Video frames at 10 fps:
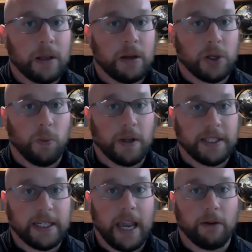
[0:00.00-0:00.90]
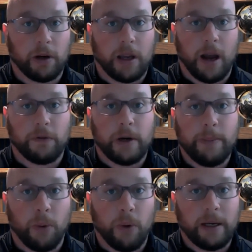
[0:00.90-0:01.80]
So once again, recovery
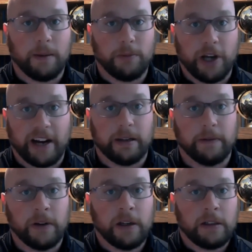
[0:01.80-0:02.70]
point objective.